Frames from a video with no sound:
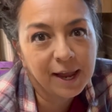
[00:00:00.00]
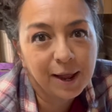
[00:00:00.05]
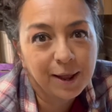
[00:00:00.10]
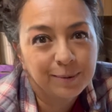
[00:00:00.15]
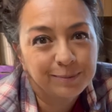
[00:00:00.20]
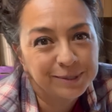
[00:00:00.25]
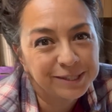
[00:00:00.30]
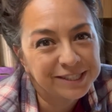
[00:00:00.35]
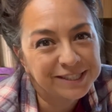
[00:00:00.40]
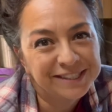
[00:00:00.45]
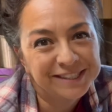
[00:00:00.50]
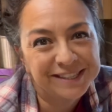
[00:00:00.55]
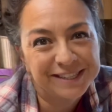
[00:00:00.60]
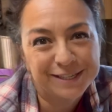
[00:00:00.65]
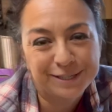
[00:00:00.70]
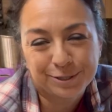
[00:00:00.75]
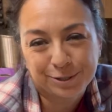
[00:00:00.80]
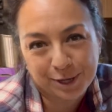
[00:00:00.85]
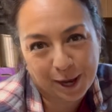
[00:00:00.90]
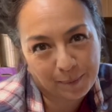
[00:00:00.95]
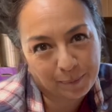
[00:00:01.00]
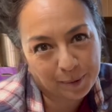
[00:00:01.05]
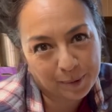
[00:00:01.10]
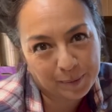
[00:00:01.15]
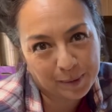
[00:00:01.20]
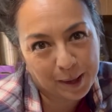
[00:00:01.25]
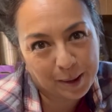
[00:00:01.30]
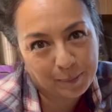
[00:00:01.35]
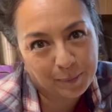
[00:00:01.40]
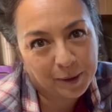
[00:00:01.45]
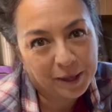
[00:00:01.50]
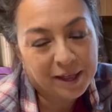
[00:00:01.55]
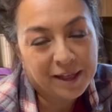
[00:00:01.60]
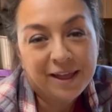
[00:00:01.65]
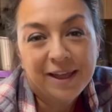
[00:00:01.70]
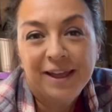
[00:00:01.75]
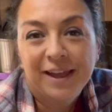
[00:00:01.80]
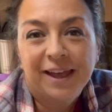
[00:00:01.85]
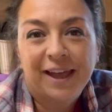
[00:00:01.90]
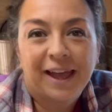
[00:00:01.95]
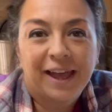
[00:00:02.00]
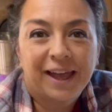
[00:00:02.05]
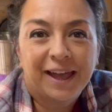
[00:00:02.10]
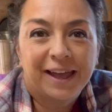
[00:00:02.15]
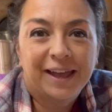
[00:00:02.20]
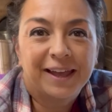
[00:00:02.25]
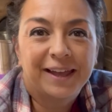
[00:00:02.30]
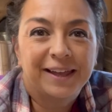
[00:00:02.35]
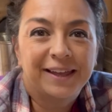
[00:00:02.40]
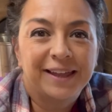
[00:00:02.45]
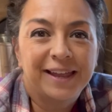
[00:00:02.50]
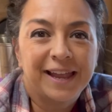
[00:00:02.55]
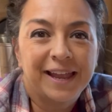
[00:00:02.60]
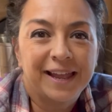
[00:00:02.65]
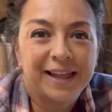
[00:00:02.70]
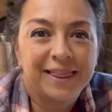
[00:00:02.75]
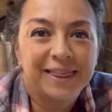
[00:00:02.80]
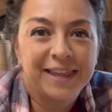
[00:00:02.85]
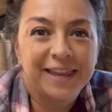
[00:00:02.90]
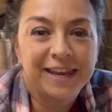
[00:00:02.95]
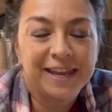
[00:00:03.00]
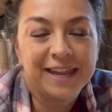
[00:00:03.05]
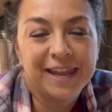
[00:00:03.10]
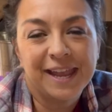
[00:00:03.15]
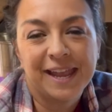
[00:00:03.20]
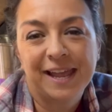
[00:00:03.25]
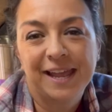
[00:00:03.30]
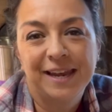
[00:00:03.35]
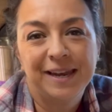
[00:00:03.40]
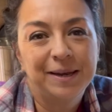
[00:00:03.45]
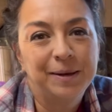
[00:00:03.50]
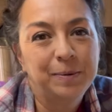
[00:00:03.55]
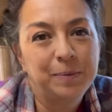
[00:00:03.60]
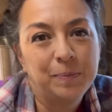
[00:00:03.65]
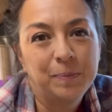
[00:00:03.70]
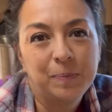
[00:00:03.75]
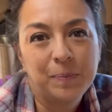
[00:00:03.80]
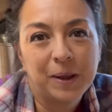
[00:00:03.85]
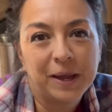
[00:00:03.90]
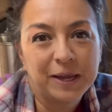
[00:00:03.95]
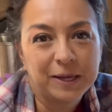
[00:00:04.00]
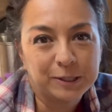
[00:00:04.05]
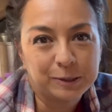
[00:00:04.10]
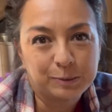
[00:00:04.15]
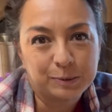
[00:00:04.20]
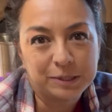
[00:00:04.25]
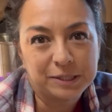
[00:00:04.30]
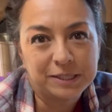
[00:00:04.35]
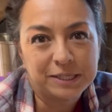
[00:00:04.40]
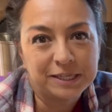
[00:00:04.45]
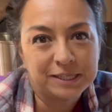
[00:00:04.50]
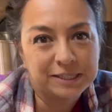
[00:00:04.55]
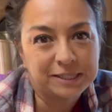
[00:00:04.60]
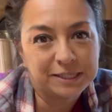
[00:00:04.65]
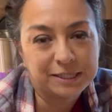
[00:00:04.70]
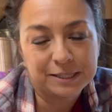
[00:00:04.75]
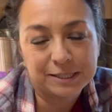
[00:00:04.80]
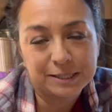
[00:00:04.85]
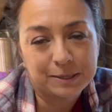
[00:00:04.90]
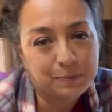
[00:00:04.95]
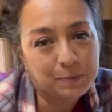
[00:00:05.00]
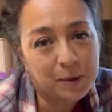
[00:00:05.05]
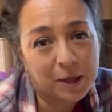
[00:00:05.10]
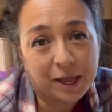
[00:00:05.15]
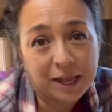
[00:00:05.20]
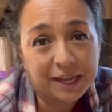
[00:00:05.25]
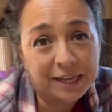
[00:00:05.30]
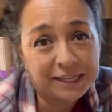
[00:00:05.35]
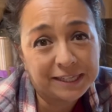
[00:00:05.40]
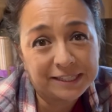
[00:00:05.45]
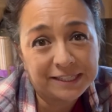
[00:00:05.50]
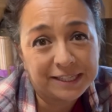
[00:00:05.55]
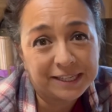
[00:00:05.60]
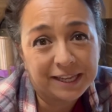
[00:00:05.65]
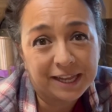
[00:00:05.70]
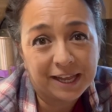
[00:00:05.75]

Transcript: I'm just gonna chop them up. And then again, my husband doesn't mind.